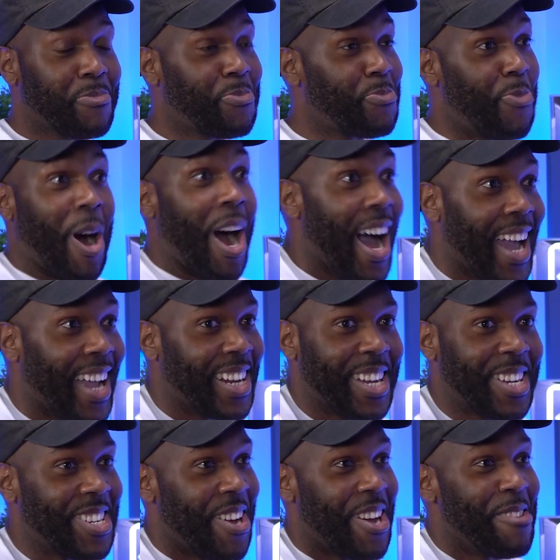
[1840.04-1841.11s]
why?
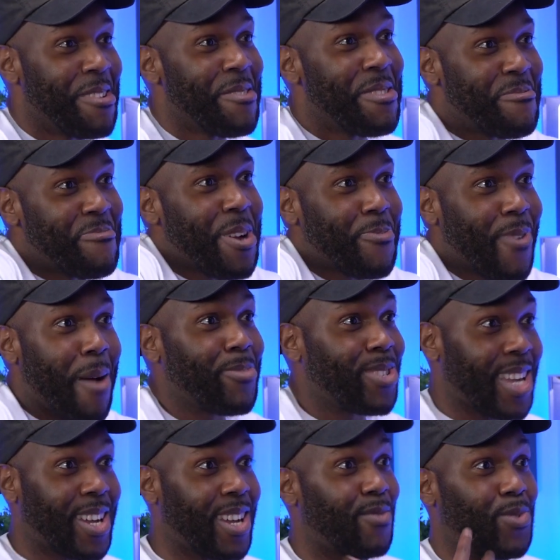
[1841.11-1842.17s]
In a weird way, I'm just
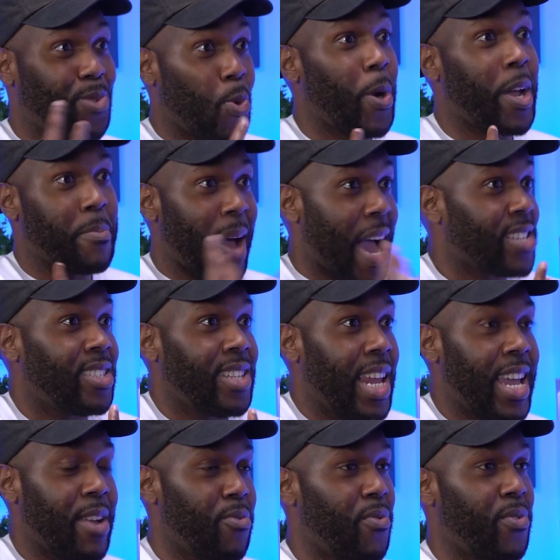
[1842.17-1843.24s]
like kind of talking
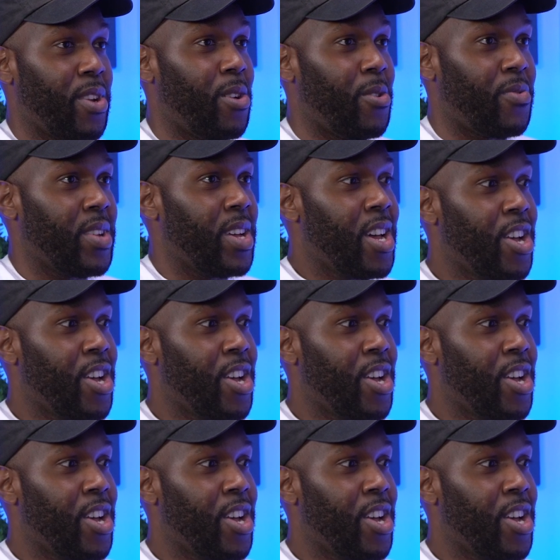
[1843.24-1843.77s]
passionately with a lot of,